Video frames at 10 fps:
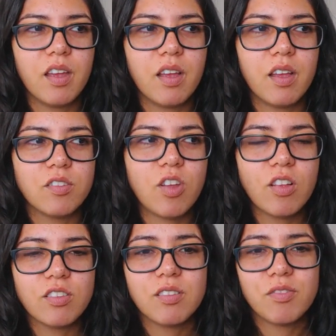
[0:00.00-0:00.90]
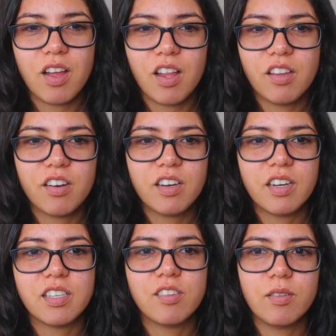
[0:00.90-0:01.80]
dolls of
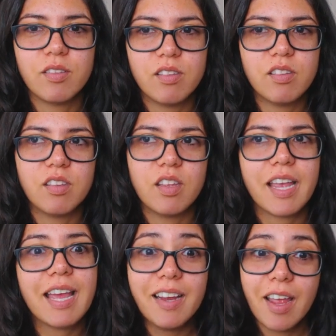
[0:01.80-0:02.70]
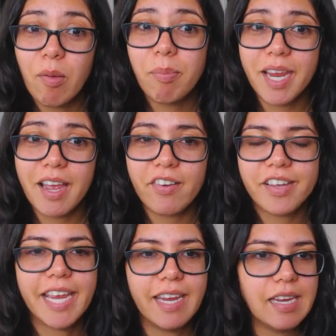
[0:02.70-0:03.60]
color to kind of help me out.
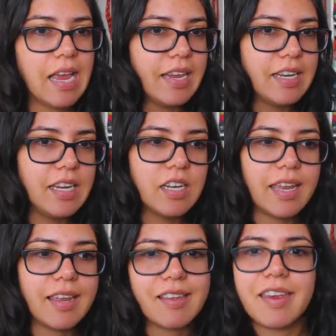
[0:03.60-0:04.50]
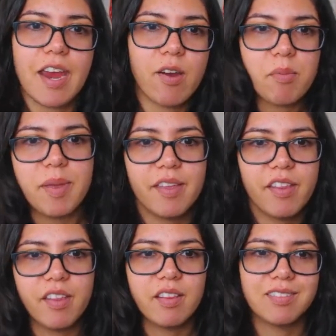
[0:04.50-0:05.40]
Hey, I need like a
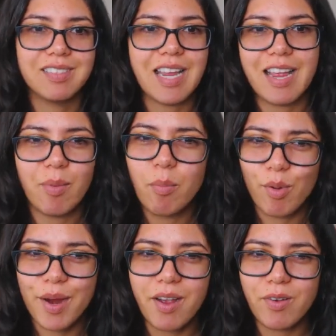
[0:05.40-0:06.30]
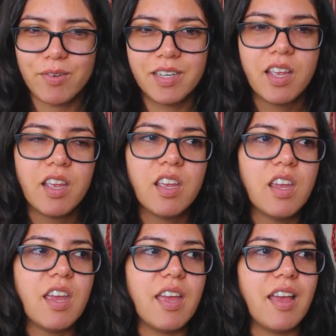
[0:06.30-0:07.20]
caramel kind of brown.
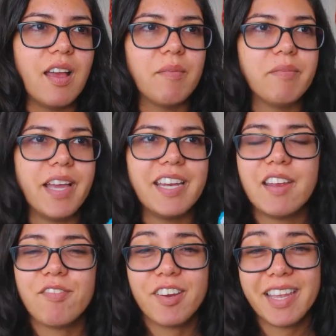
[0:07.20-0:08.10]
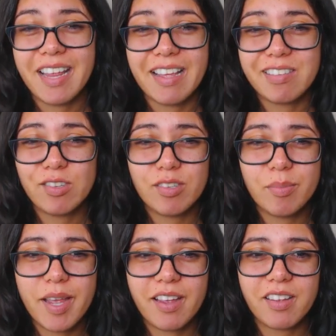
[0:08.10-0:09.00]
I never get answers
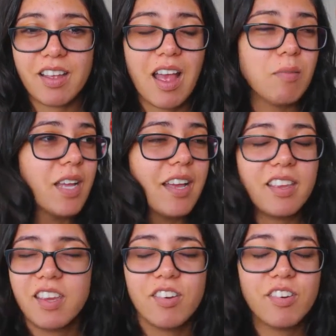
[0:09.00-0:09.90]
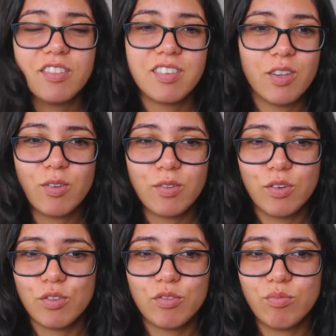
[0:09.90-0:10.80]
back. I'm not here to steal your